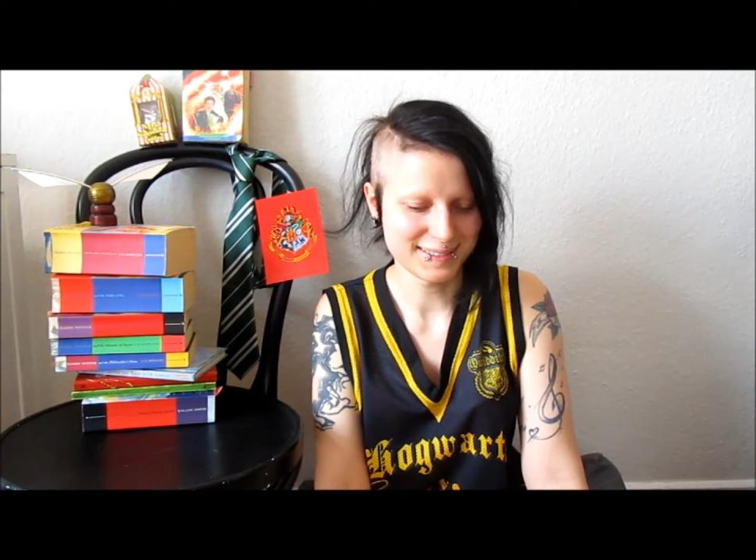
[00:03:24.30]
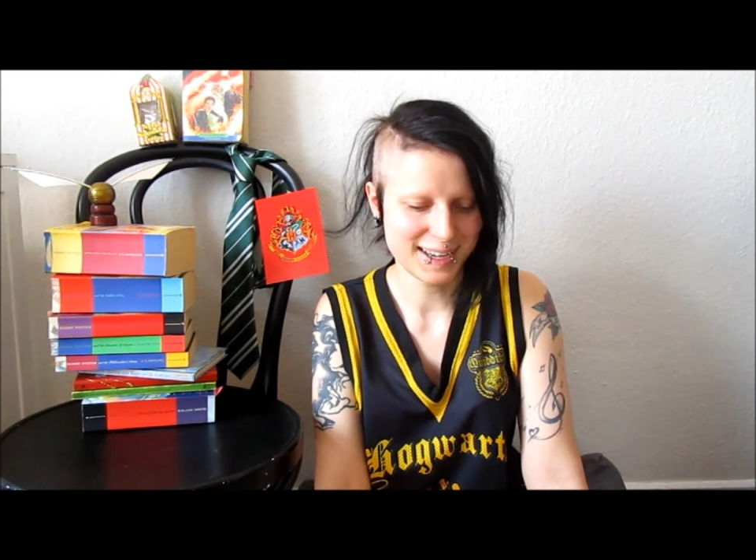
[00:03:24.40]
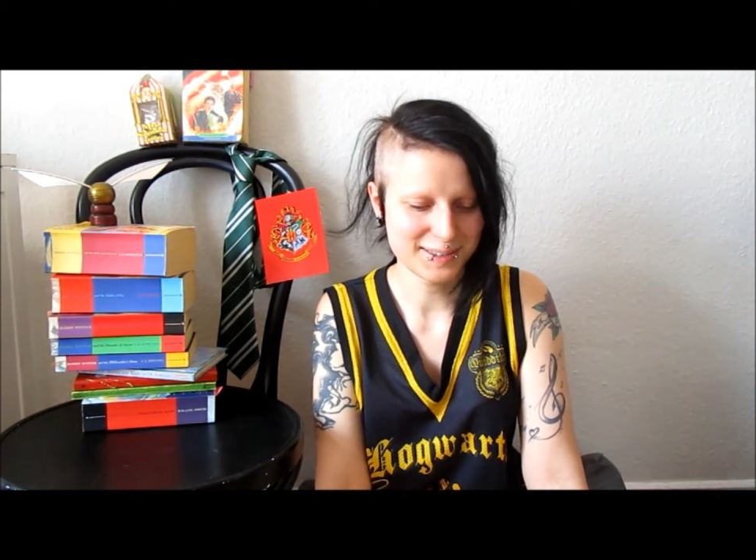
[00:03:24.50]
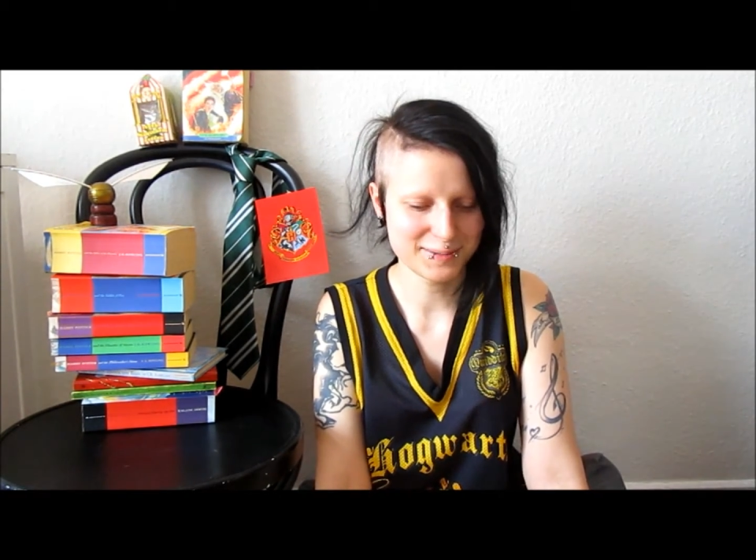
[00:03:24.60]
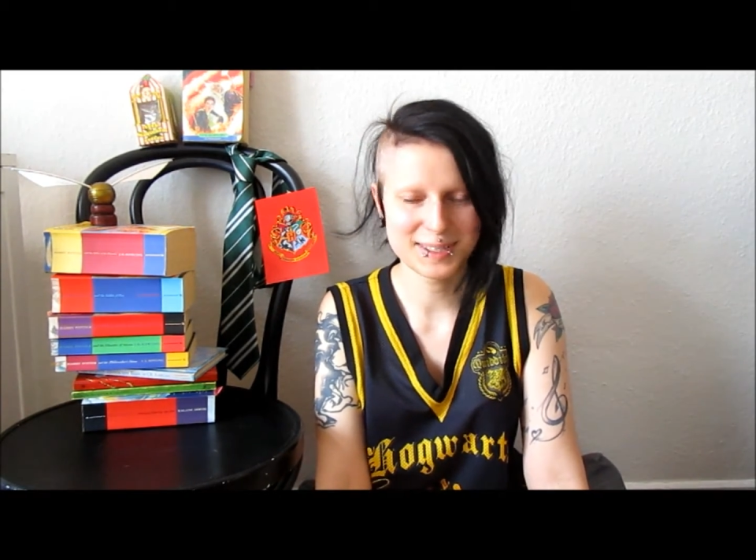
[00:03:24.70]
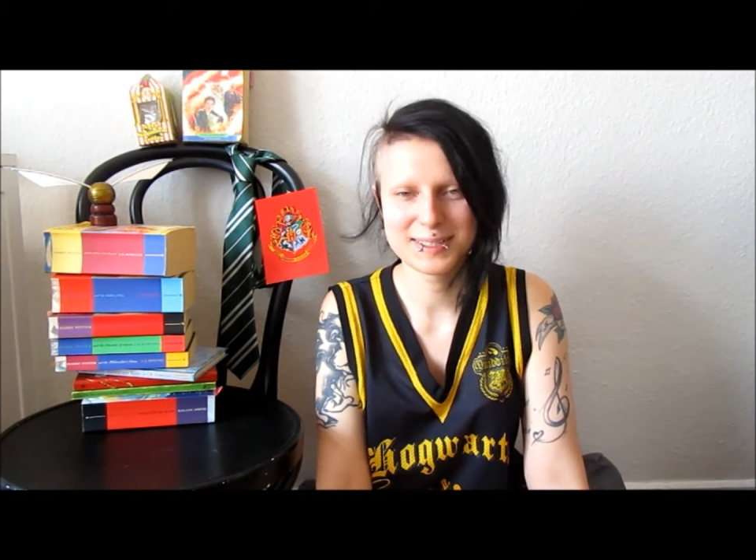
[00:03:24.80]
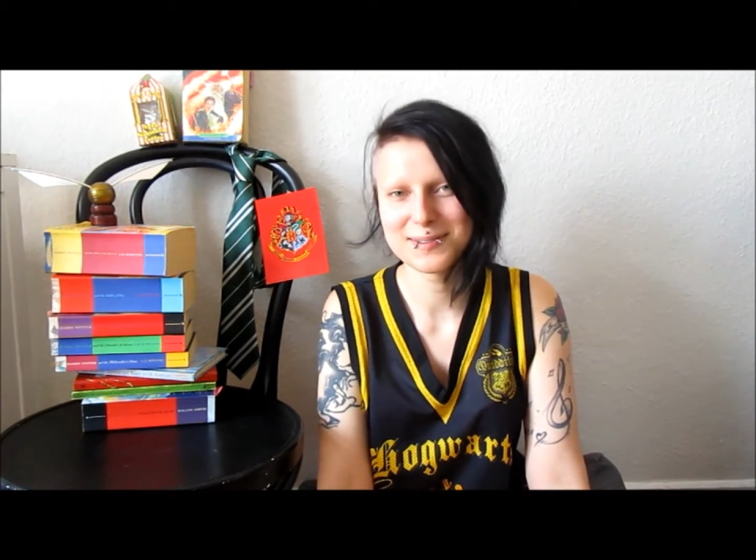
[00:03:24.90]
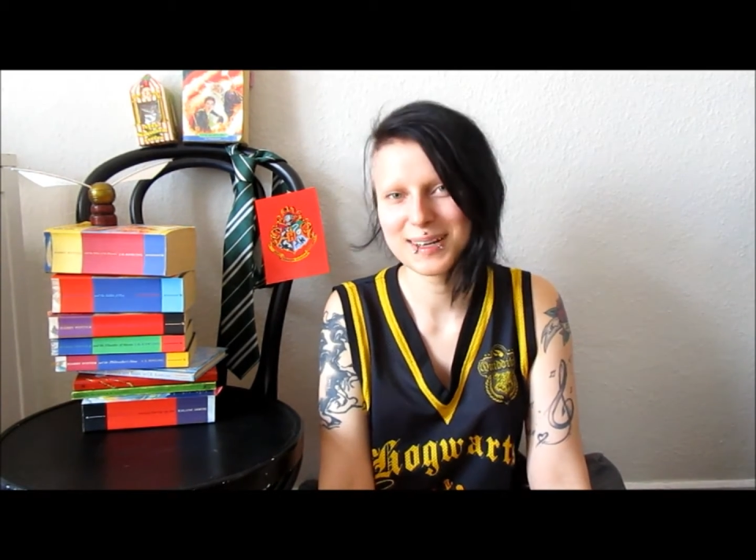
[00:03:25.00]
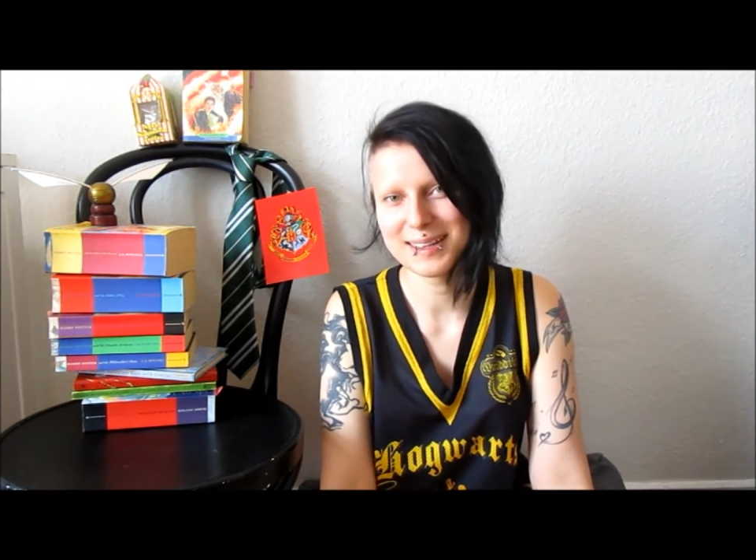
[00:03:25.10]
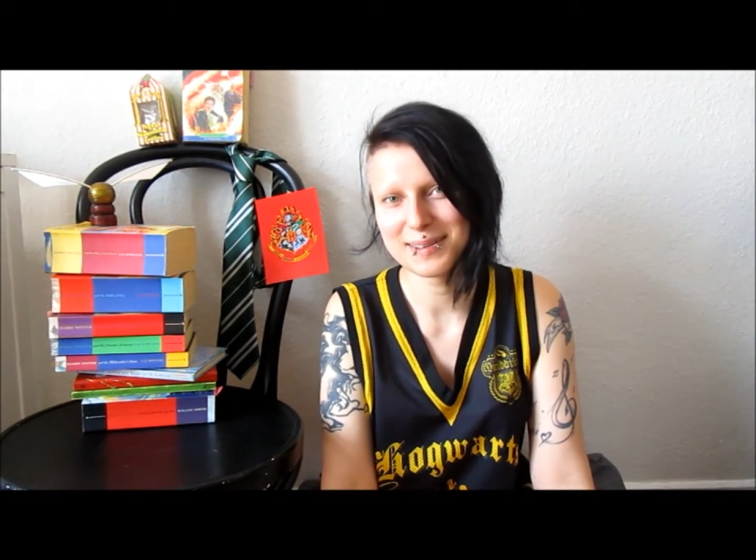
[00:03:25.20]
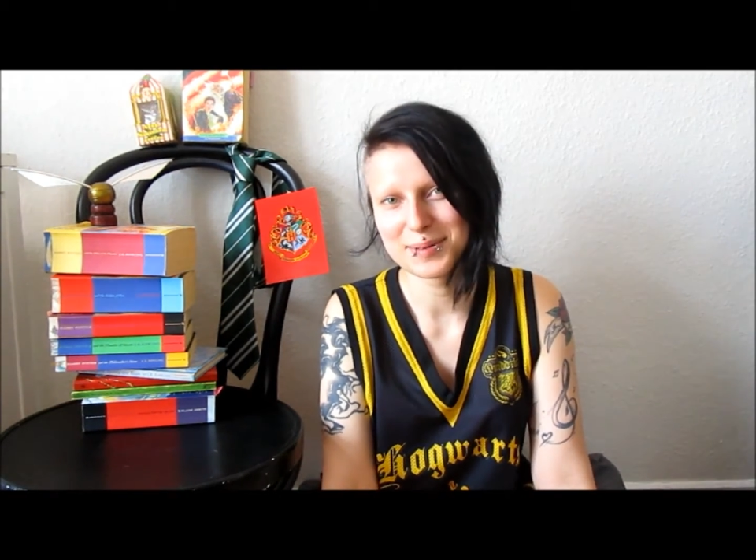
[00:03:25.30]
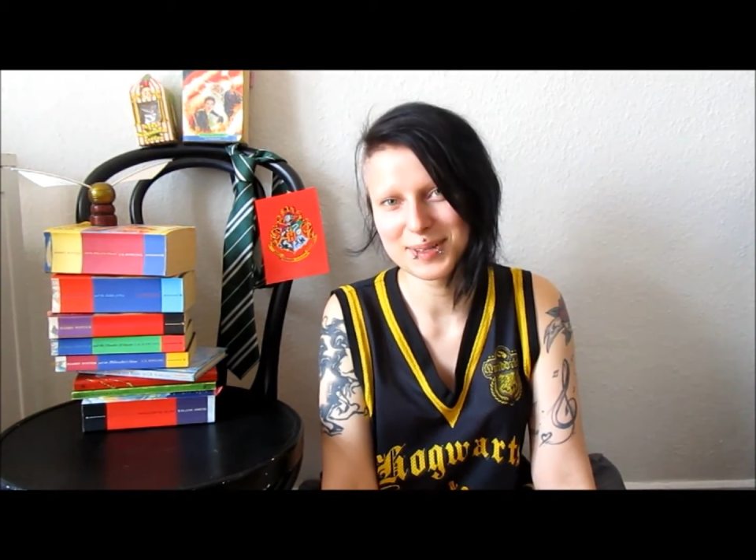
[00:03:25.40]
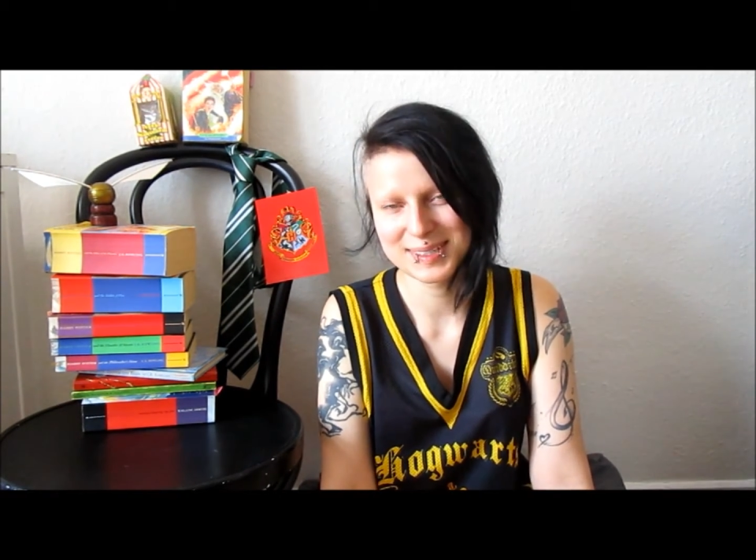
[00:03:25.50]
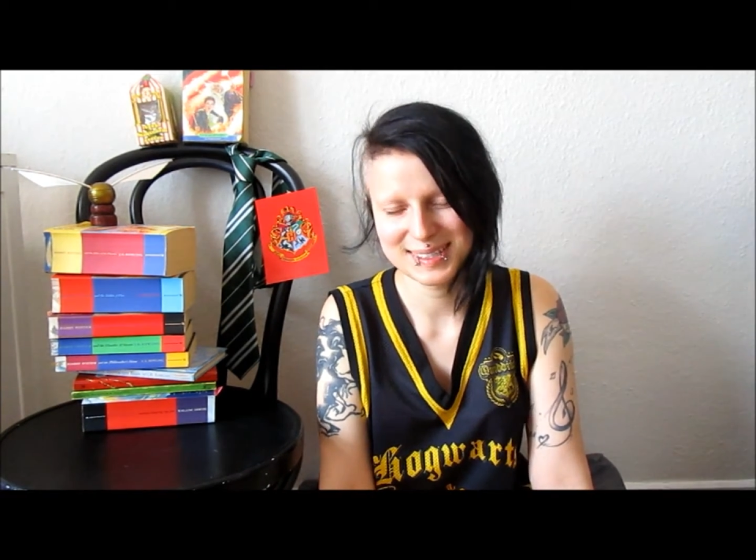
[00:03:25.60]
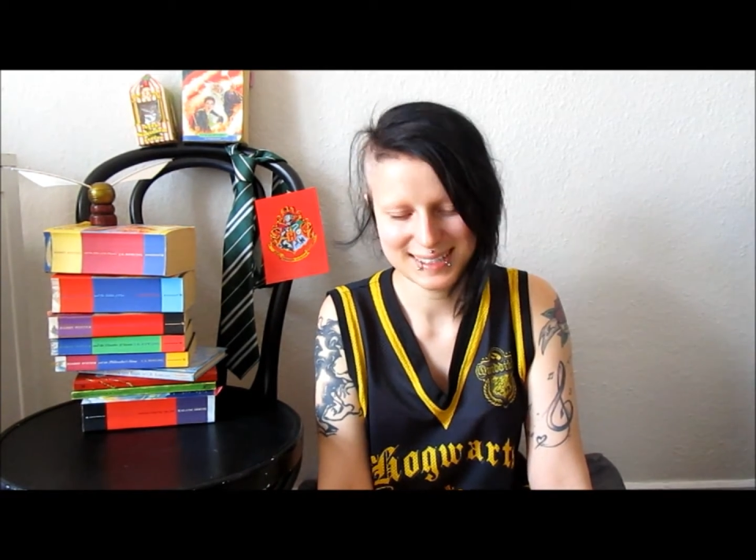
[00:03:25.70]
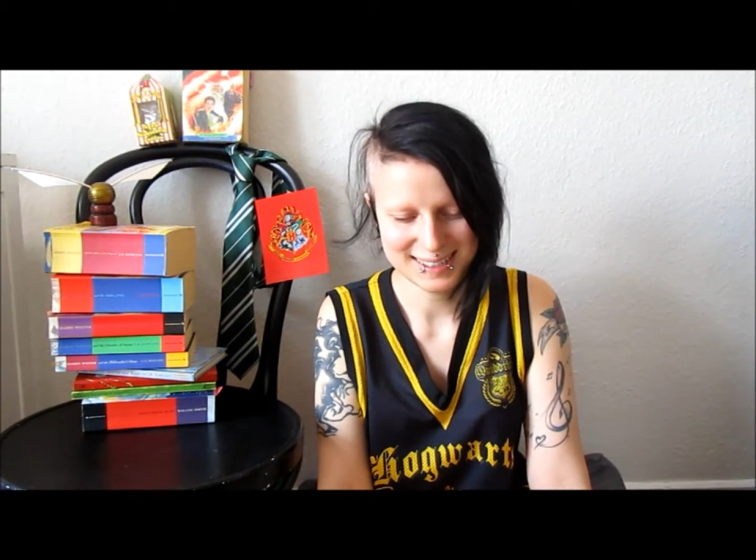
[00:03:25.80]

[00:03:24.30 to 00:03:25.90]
I don't want to rate the books in